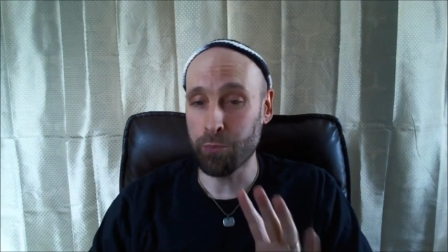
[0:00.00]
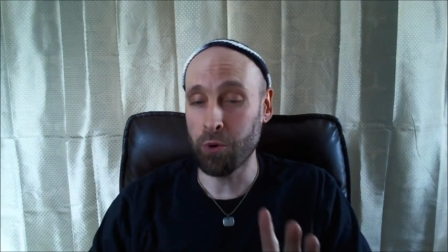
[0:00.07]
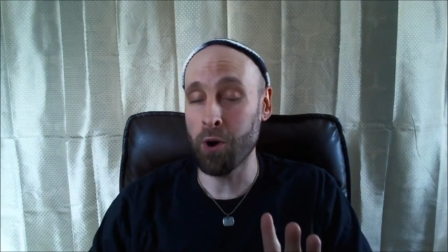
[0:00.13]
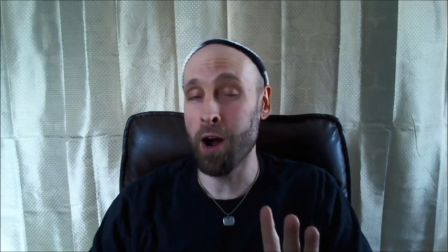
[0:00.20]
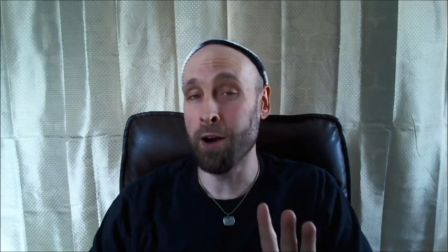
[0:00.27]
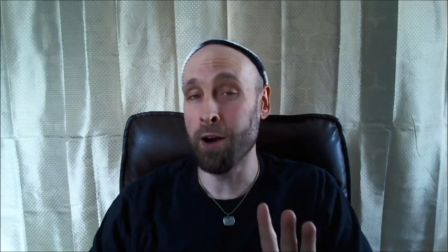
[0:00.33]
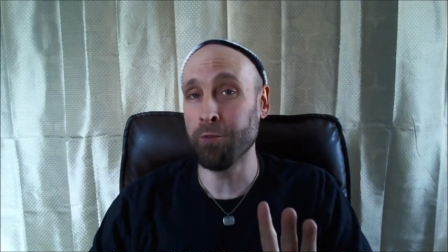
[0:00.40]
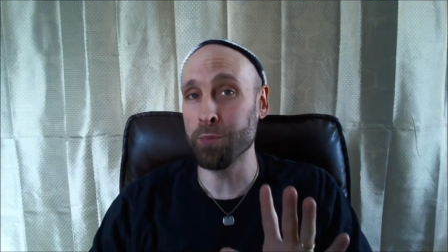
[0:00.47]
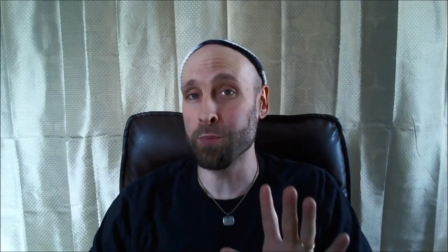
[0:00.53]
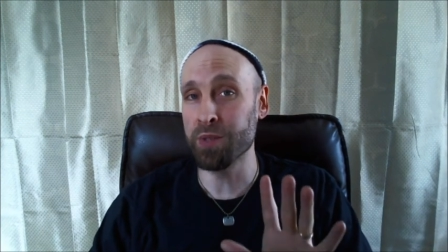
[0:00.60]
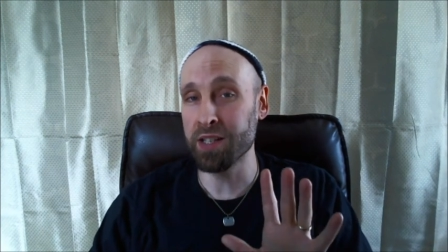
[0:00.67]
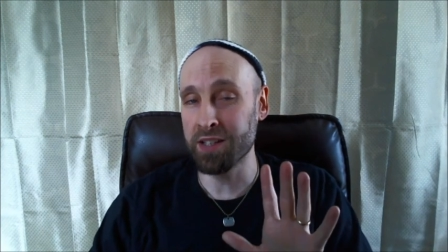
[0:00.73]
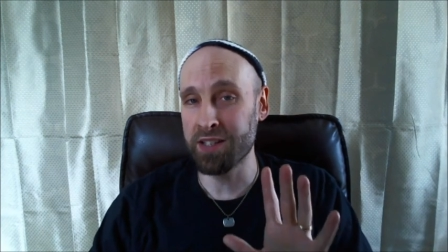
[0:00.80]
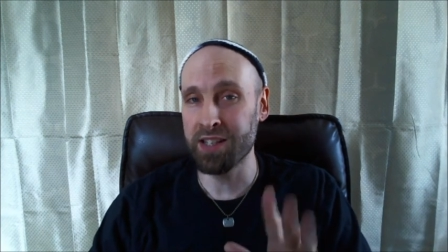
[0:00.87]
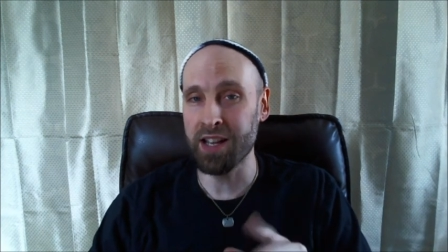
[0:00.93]
Proverbs
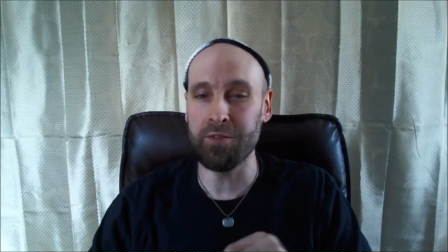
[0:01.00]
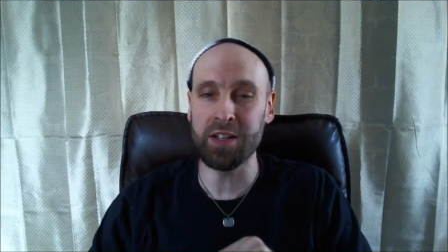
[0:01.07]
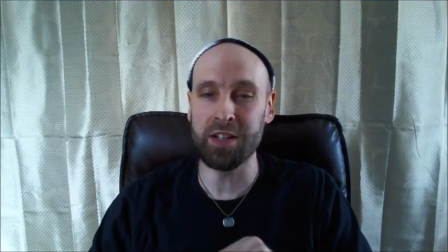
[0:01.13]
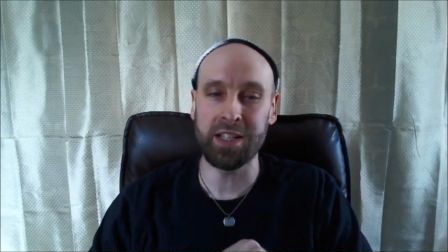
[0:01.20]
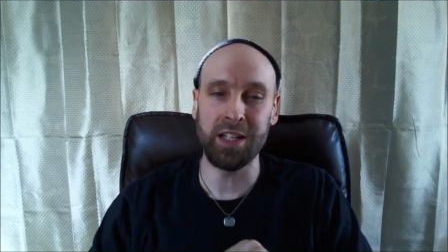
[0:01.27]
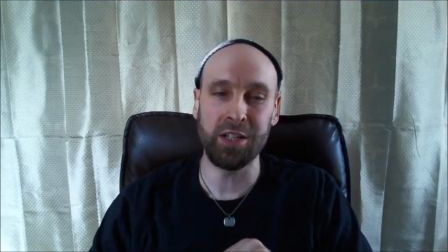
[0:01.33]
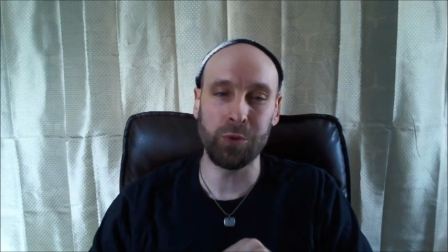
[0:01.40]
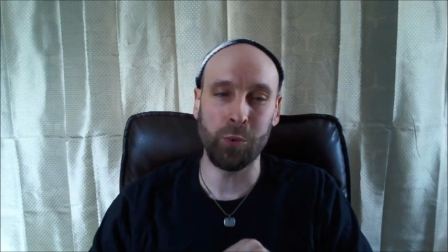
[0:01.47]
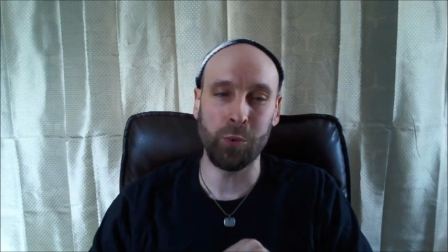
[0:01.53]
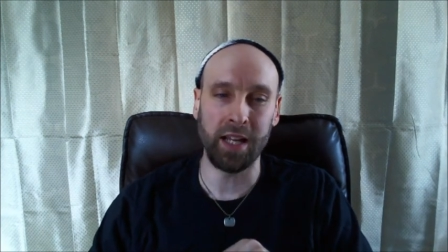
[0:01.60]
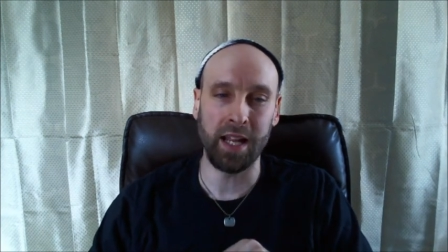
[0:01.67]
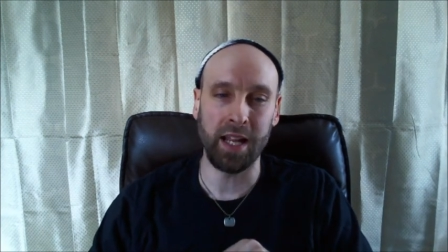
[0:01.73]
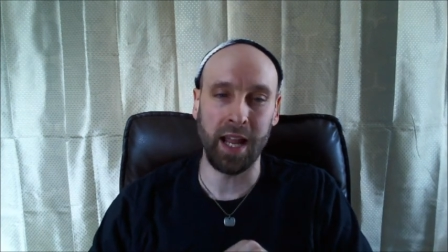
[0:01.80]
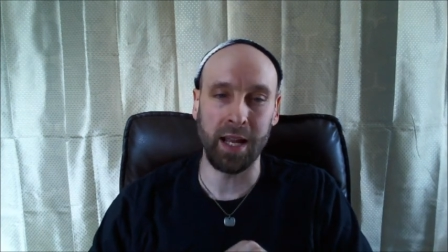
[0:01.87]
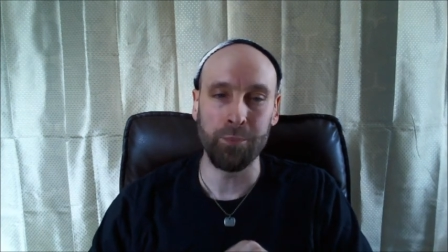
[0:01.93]
17
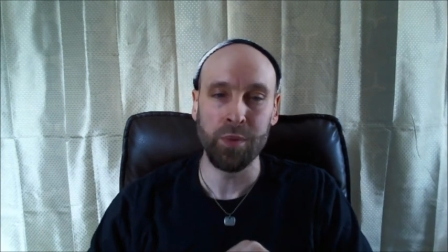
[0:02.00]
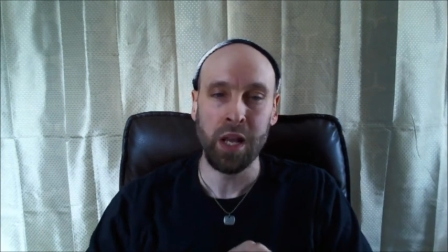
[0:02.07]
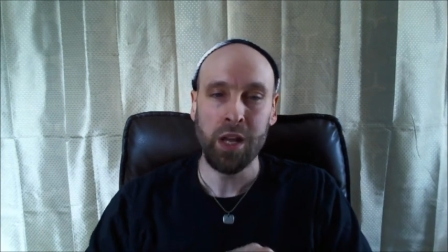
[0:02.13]
28.